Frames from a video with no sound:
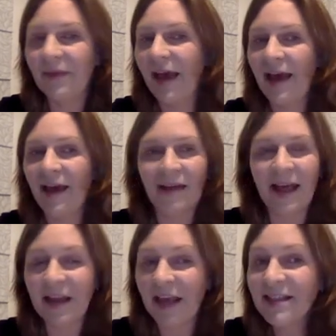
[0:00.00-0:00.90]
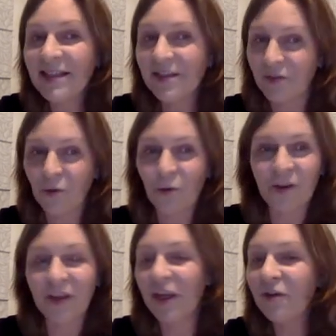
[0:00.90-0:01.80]
uh, an interview or
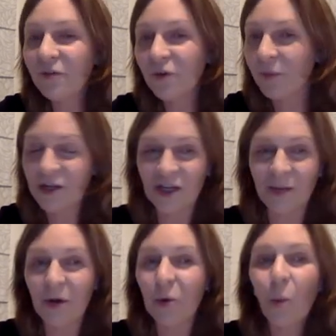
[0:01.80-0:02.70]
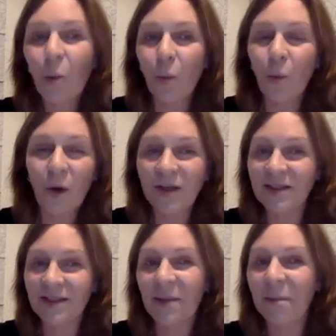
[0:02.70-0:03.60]
the information about what
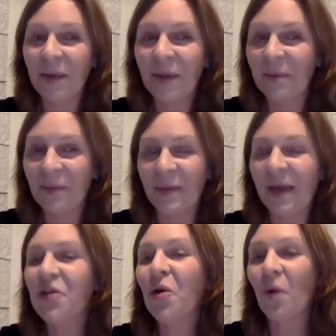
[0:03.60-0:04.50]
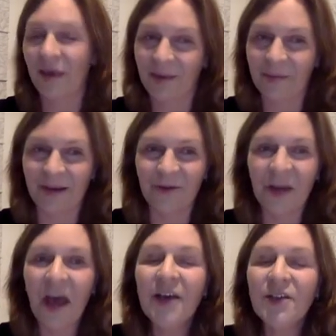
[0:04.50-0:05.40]
some people were talking about.
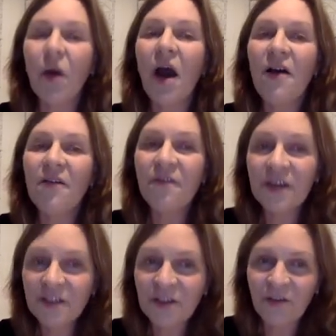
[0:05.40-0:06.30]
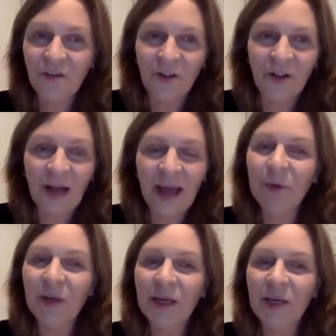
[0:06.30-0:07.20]
So, first of all, I
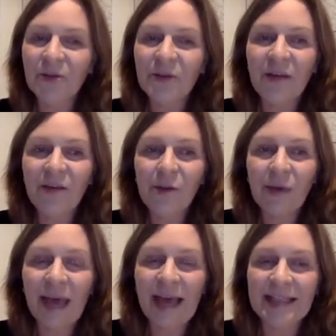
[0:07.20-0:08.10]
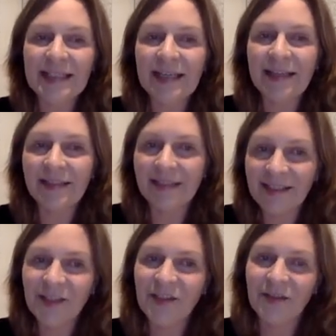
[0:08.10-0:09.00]
would like you to have a look at
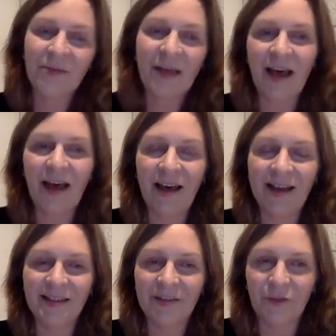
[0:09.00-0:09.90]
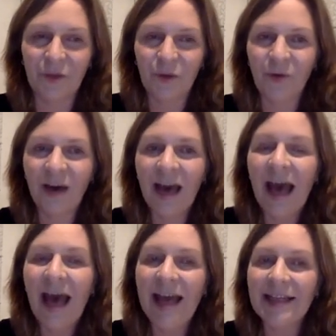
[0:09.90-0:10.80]
this uh, interview
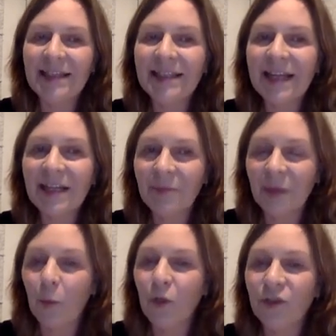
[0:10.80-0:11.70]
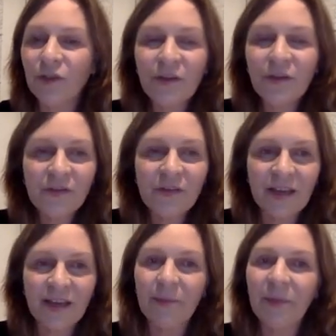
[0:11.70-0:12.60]
and tell me what you
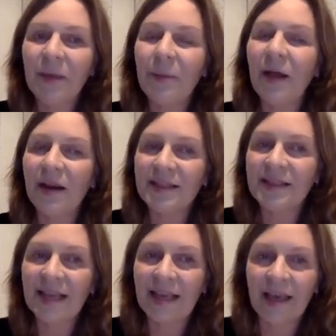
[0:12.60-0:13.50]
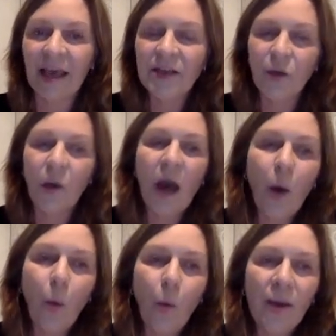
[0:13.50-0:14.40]
think the people are saying. So,
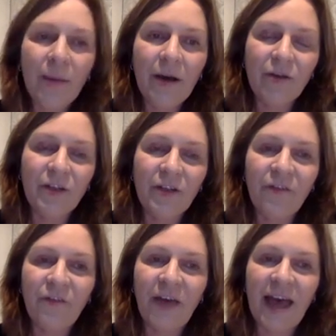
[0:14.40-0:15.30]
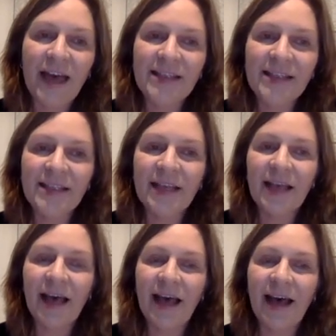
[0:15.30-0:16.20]
what about the first
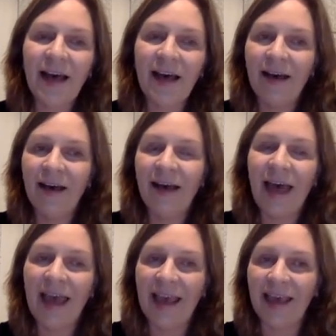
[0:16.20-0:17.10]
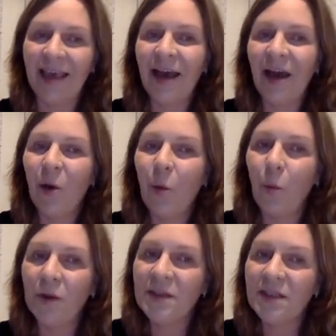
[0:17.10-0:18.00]
uh, A?
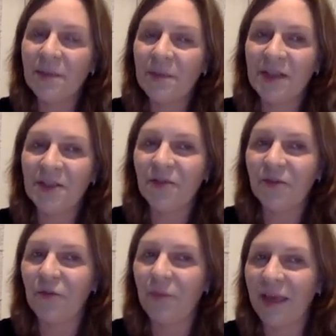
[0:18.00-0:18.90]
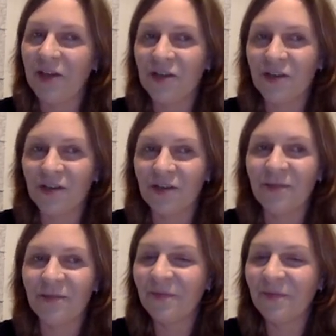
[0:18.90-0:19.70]
What's the piece of information